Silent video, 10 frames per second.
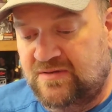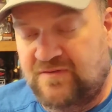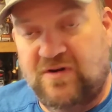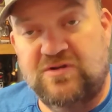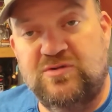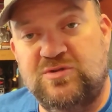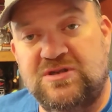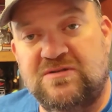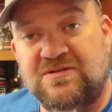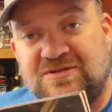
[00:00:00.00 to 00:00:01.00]
you're far too
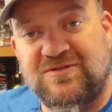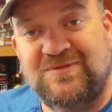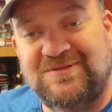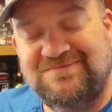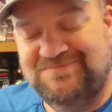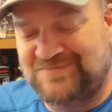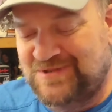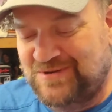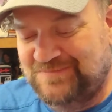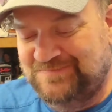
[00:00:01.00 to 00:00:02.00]
generous to me.
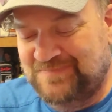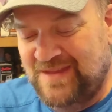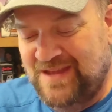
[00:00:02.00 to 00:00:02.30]
So.